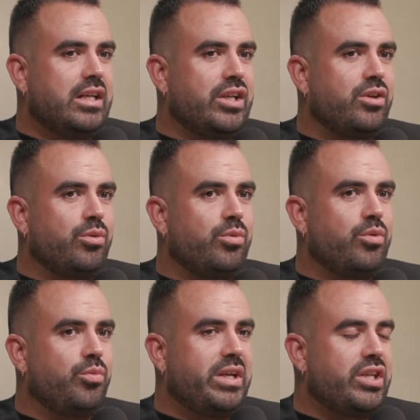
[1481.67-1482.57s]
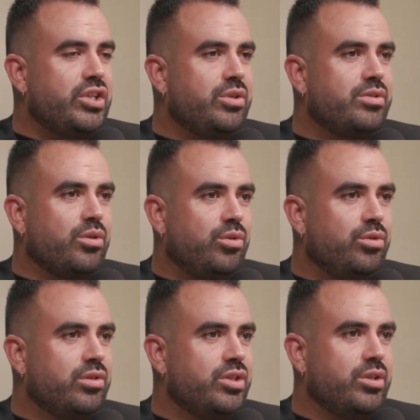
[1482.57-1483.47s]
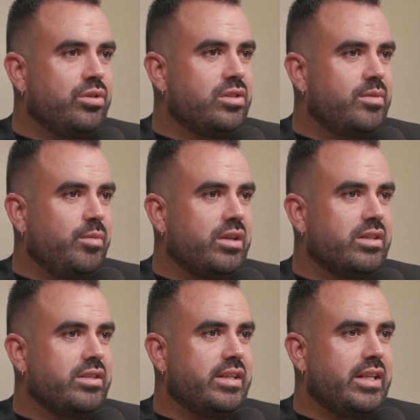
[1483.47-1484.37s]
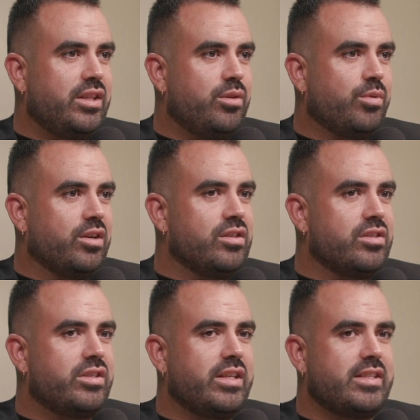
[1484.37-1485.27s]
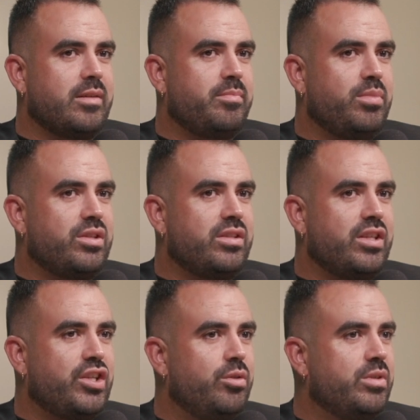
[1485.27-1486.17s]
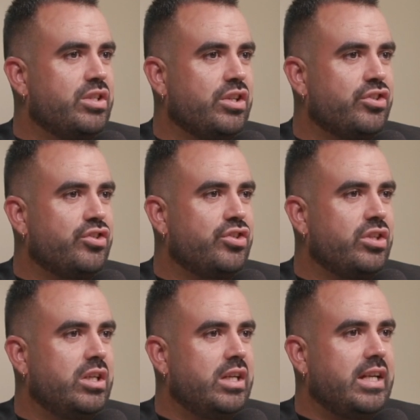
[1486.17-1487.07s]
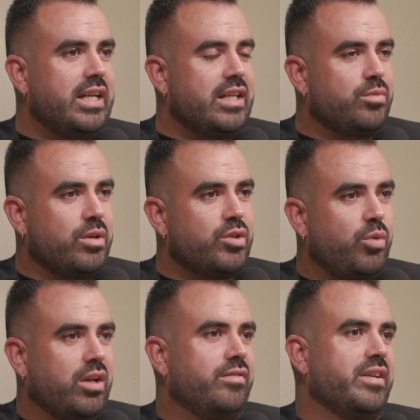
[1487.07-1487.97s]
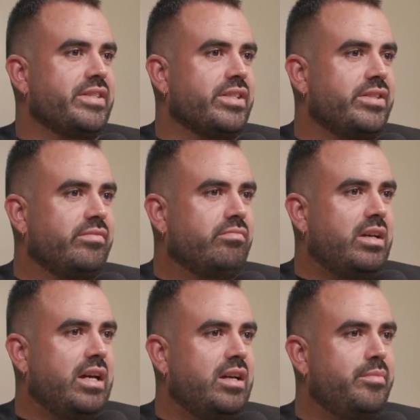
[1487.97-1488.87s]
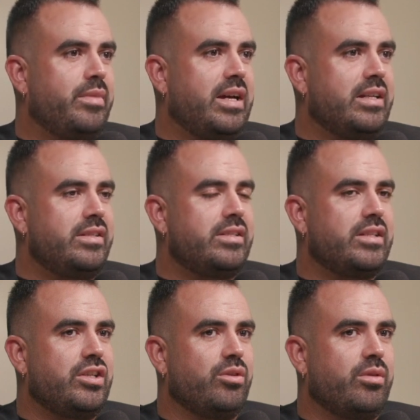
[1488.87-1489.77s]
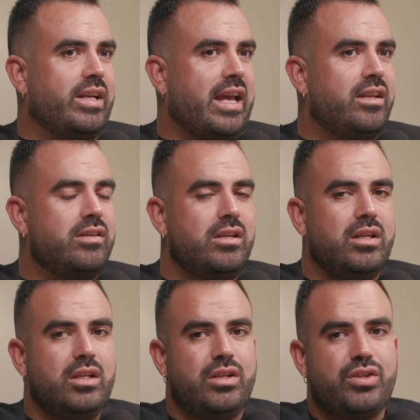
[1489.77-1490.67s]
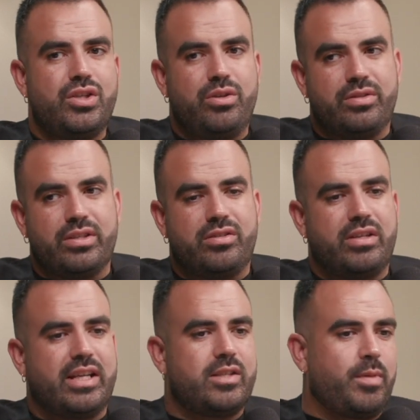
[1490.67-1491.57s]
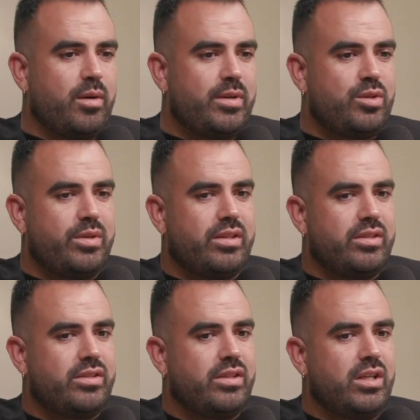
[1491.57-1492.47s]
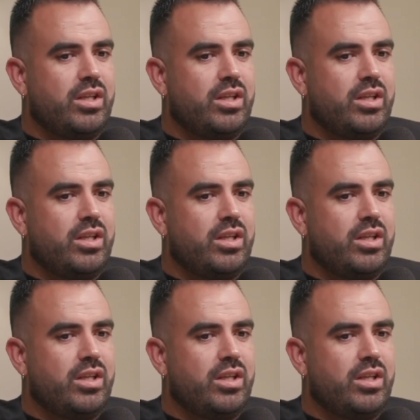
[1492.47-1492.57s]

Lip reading: you know, we can use all the tools we want in the world, I said, but the human touch is what qualifies it. Mm-hmm. And, you know, again, use it, experiment with it.